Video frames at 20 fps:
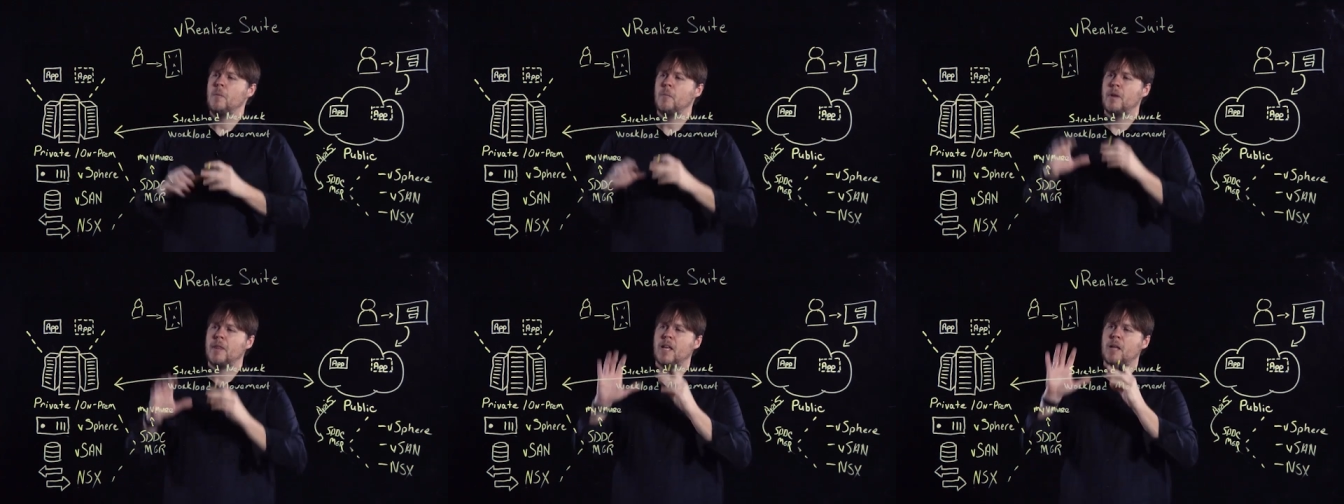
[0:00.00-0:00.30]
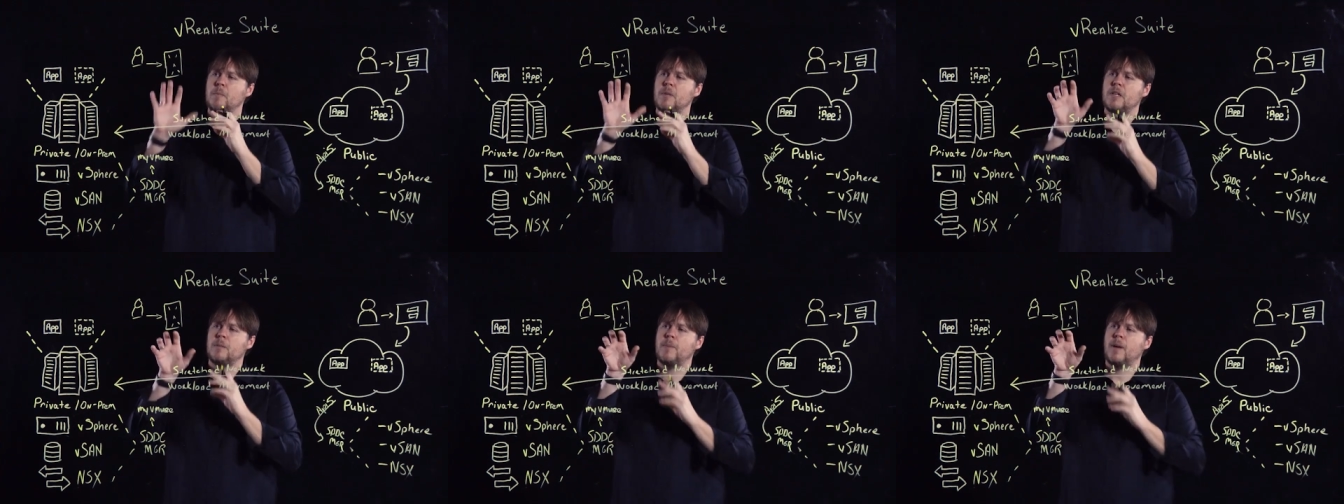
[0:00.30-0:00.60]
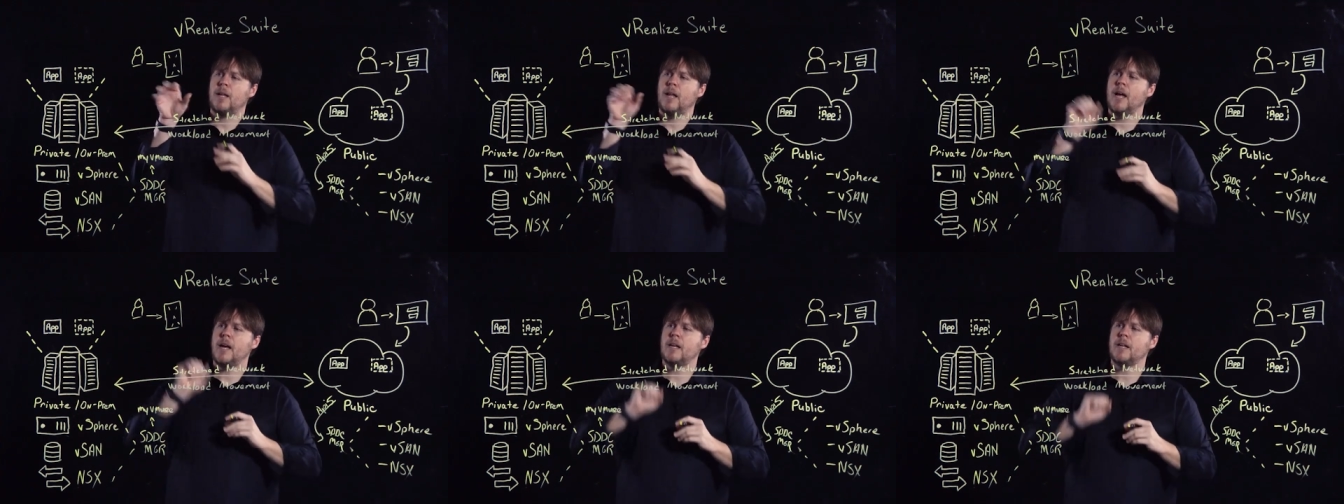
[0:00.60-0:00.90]
but they can be
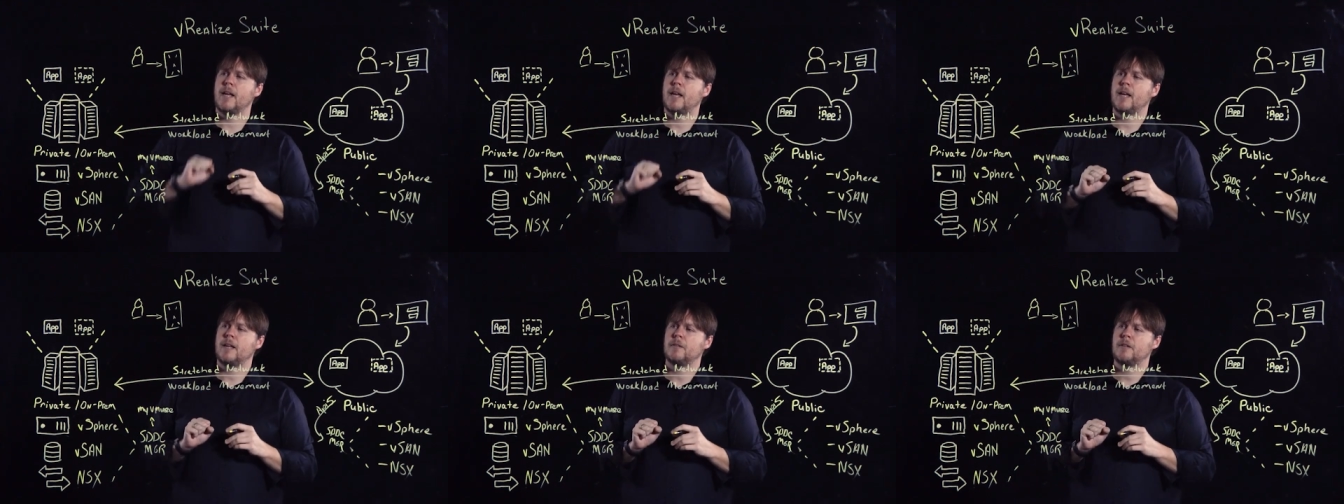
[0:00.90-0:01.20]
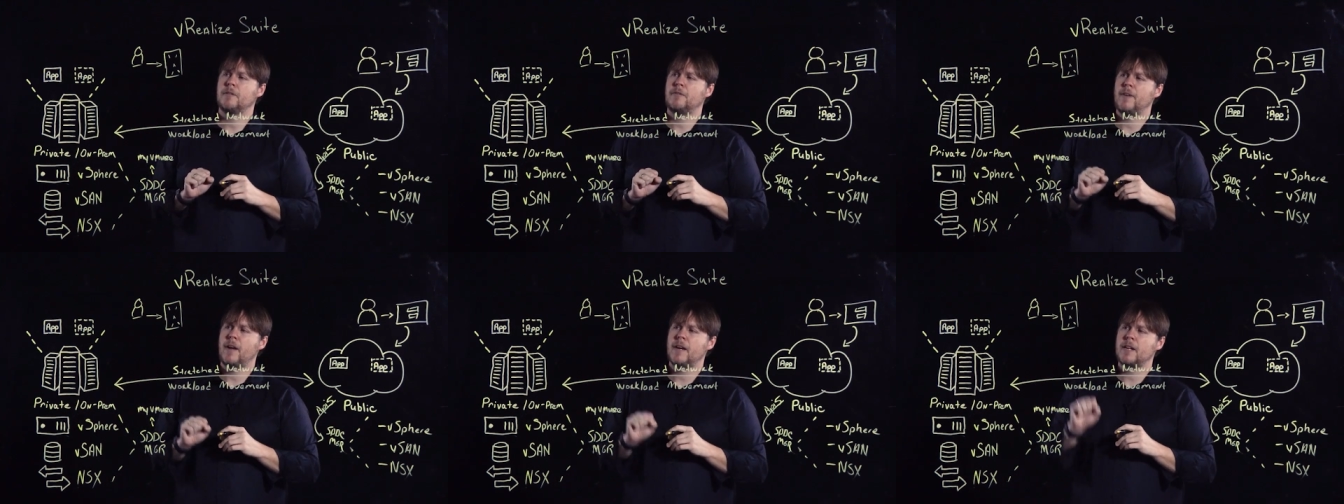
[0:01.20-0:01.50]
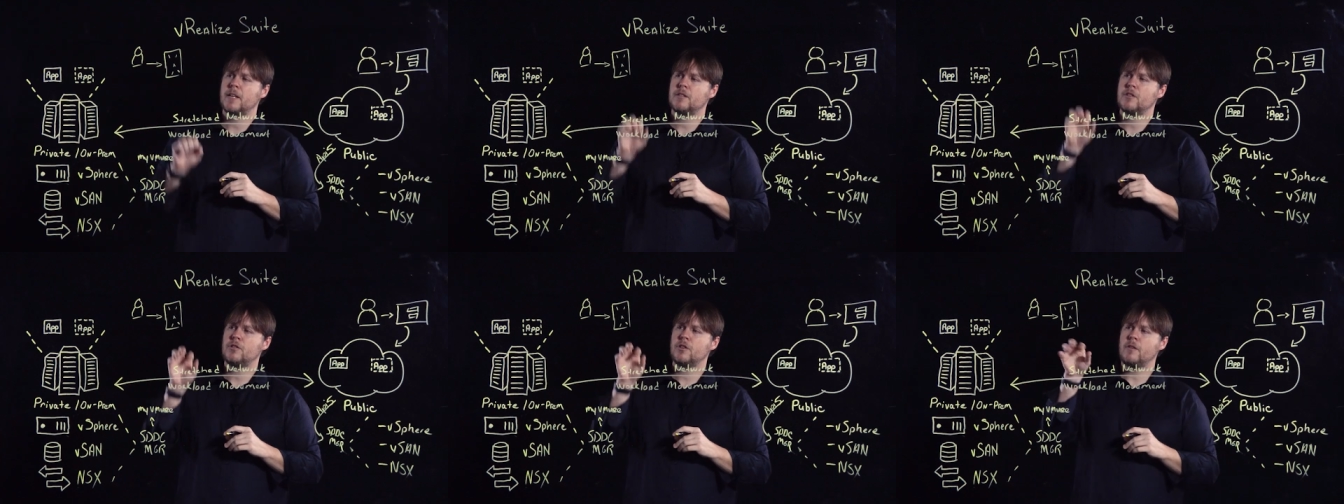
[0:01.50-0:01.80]
defined
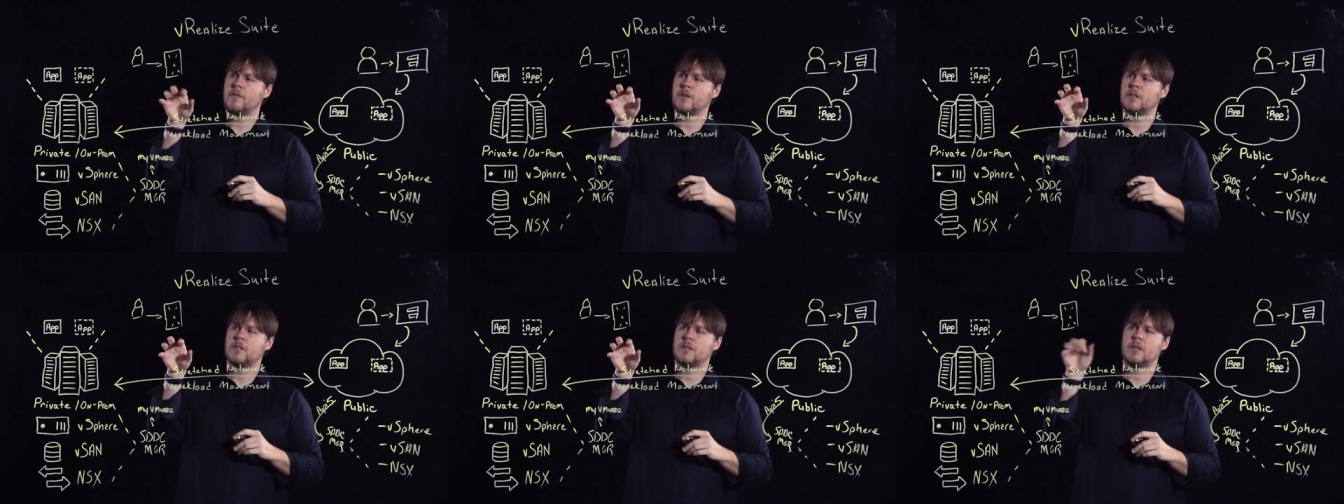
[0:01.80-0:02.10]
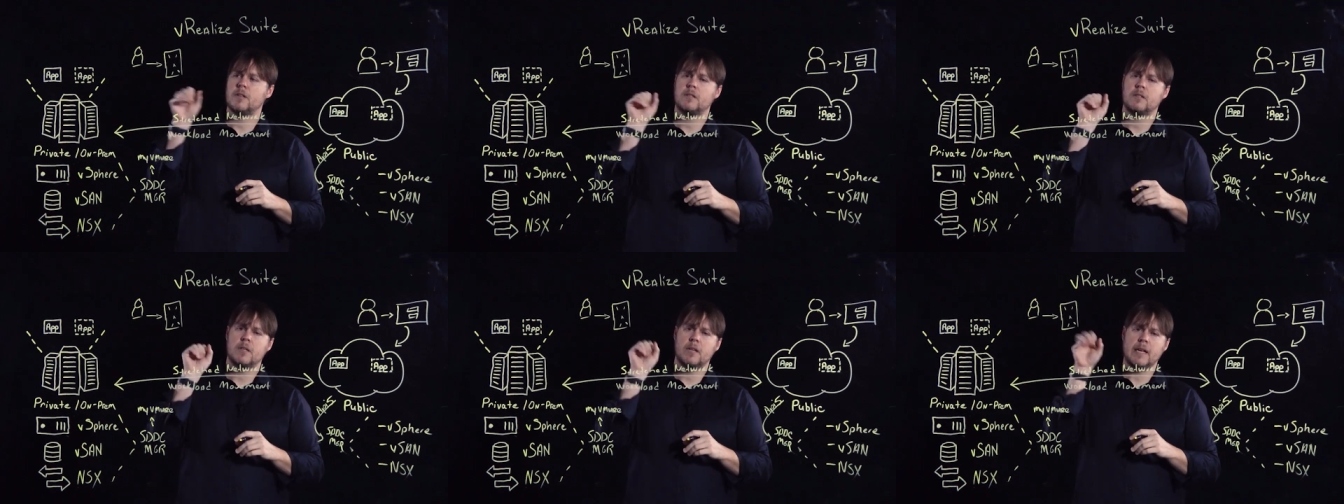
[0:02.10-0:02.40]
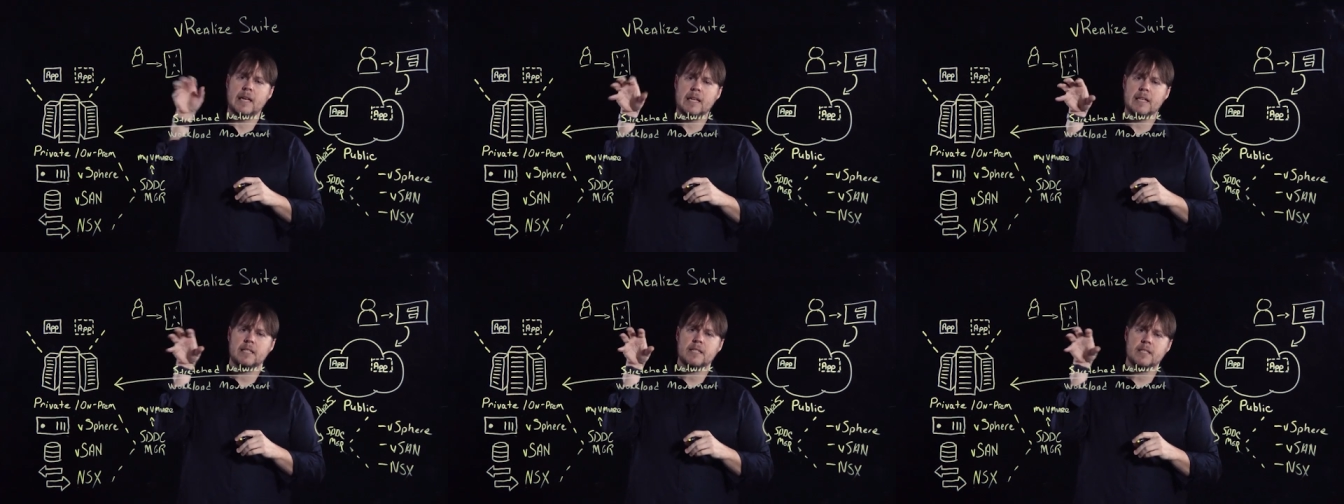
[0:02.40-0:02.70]
as services
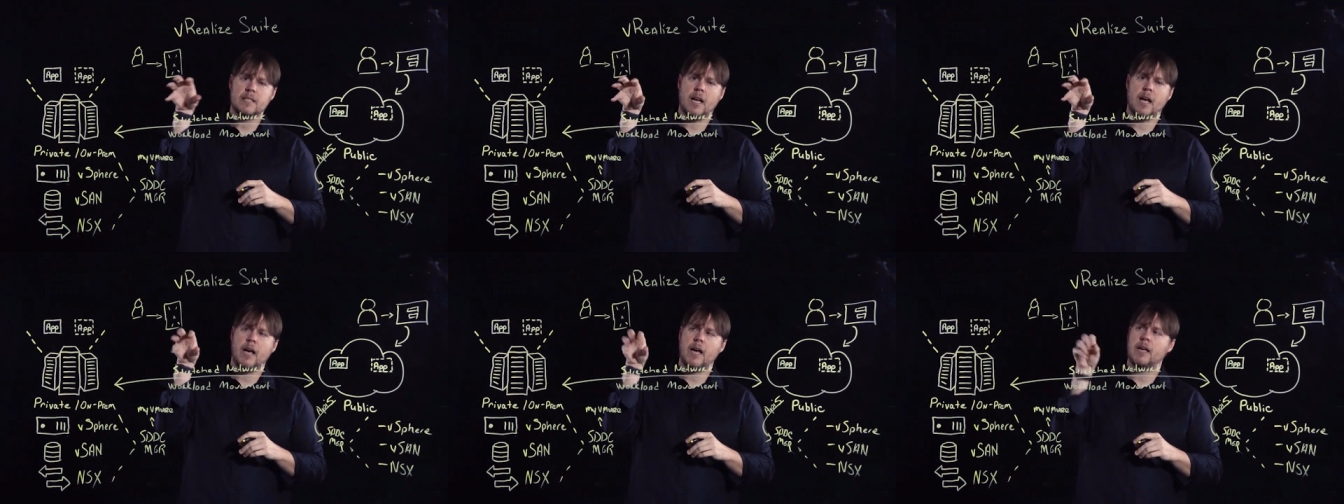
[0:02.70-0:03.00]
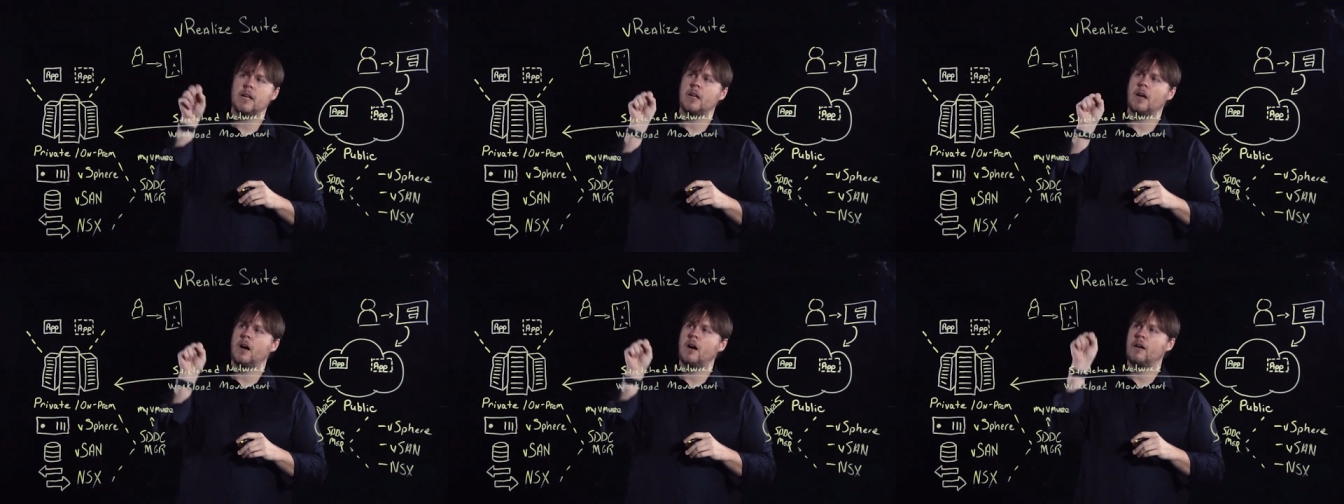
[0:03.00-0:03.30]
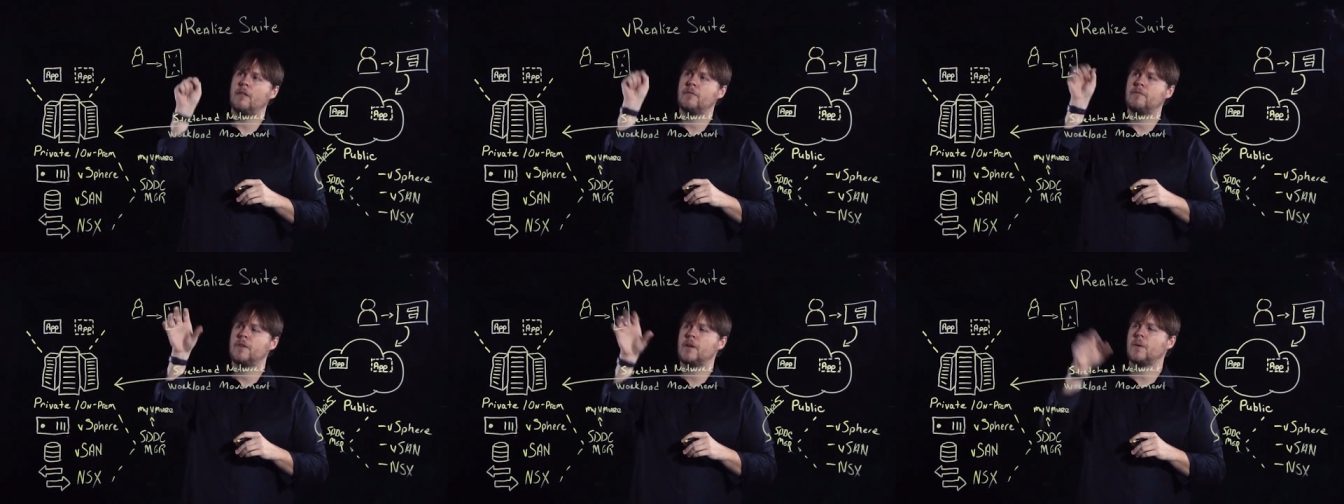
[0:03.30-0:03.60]
inside
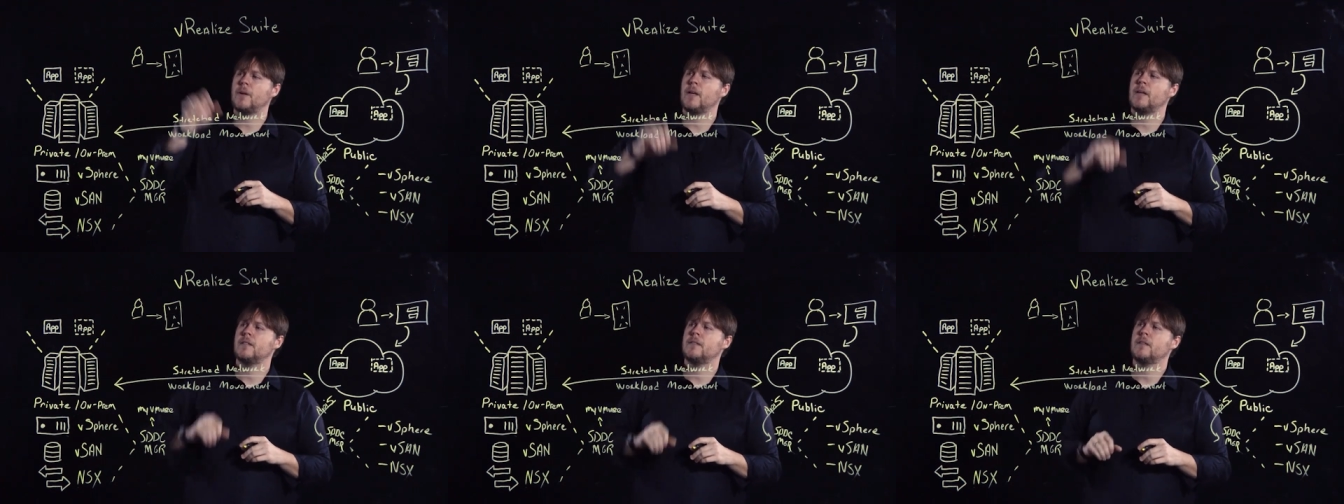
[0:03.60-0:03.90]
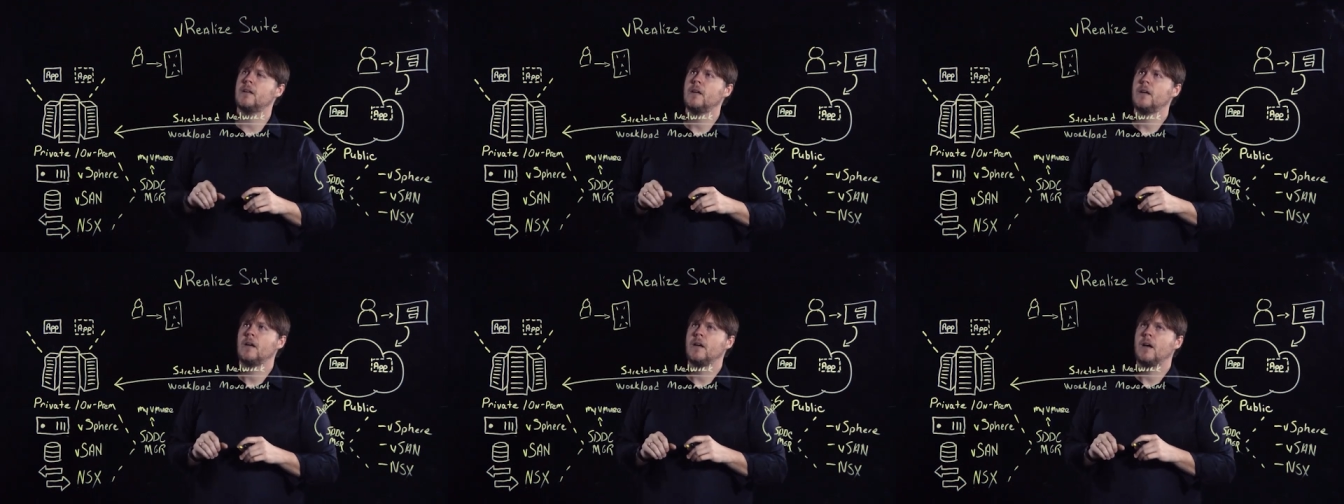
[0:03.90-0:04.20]
of vRealize